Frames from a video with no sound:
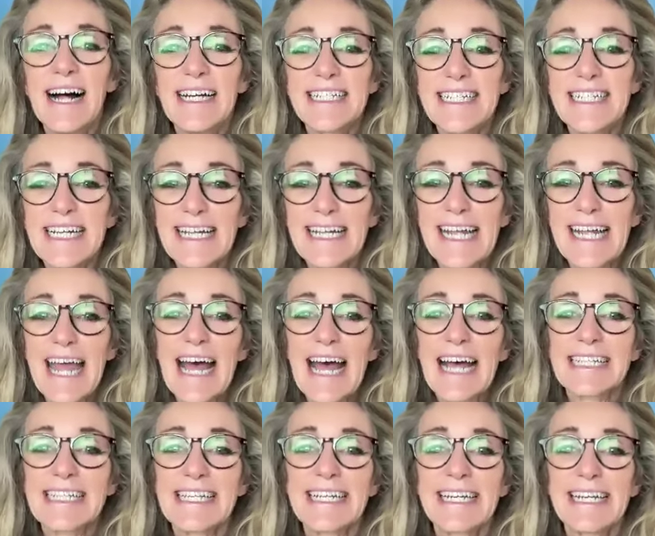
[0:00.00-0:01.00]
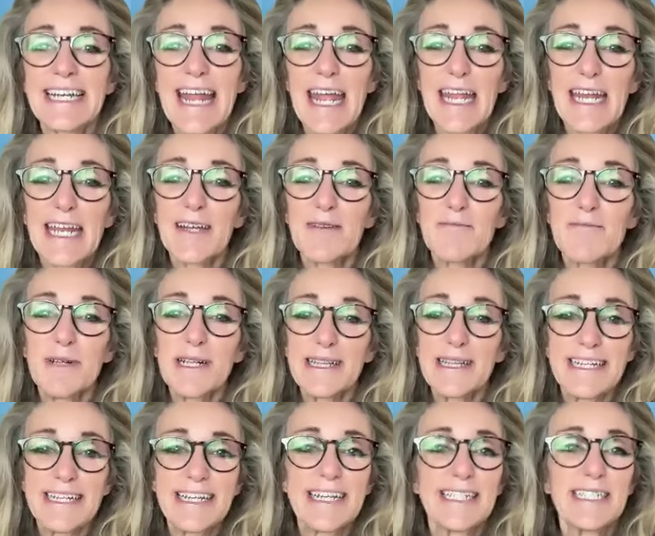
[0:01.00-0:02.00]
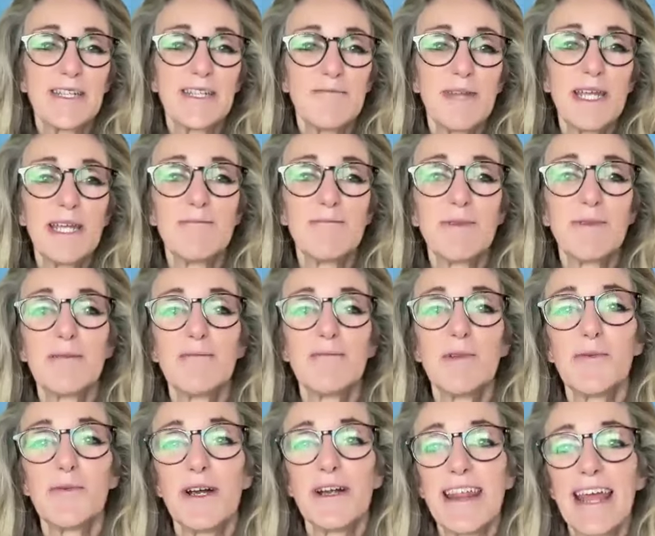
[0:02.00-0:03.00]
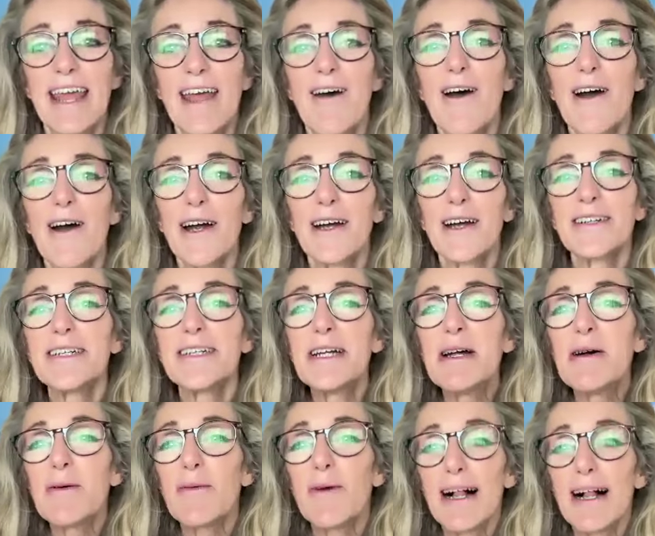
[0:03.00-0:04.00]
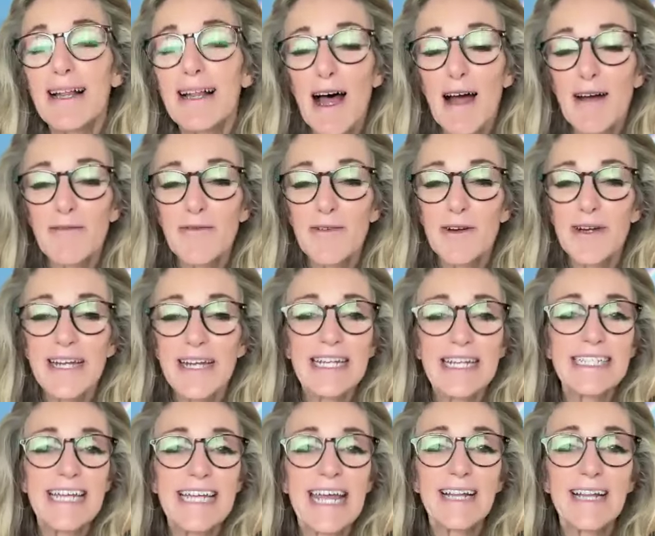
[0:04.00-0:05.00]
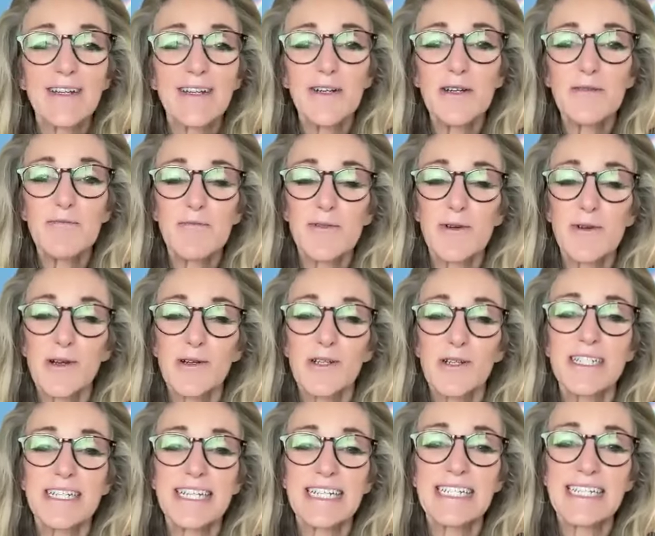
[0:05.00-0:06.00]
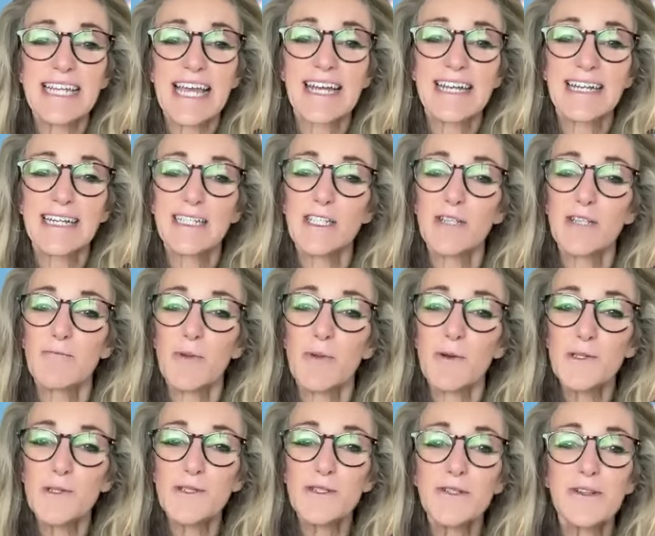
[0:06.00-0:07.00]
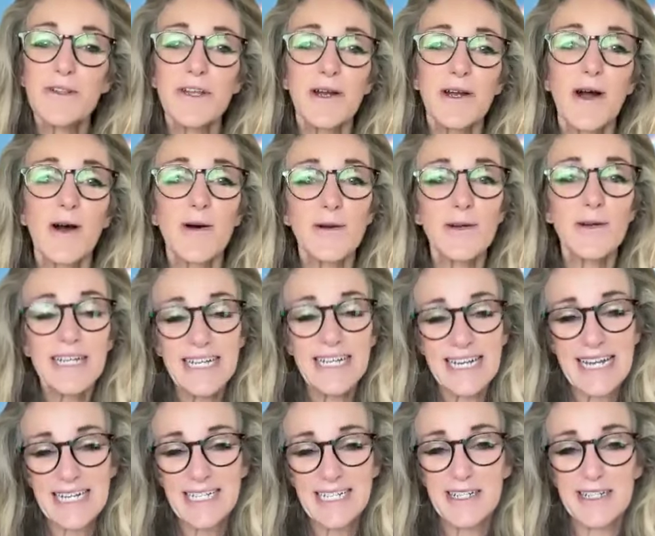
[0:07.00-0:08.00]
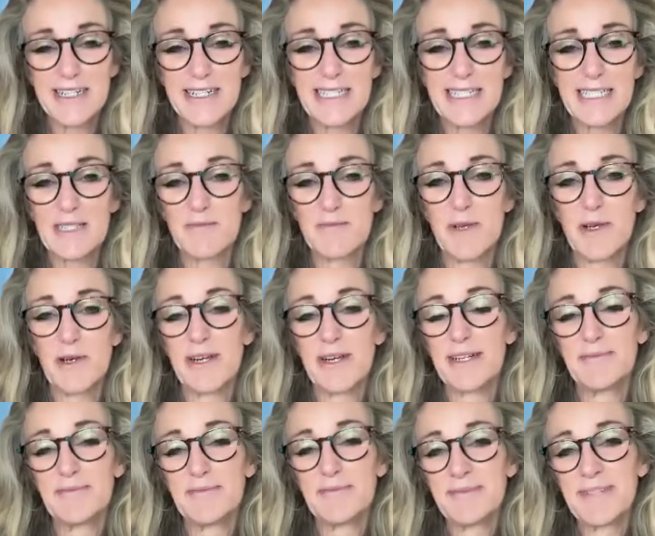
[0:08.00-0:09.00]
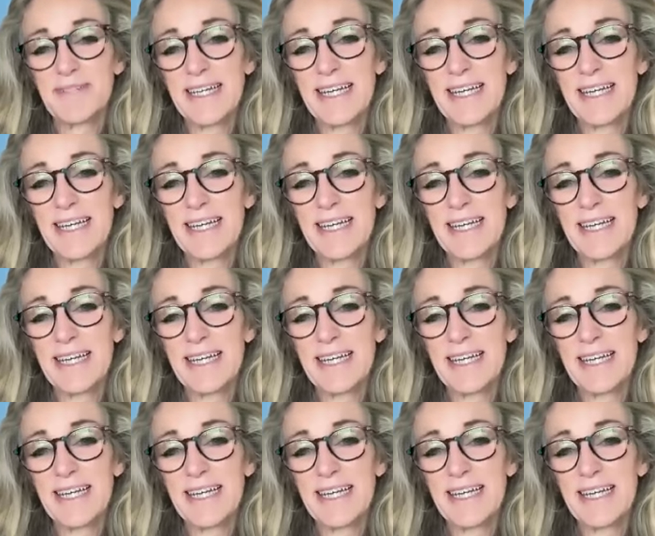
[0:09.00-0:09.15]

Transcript: Shelly has an innate ability to meet people where they are while offering a tailored approach intended to bolster their own connection to spirit.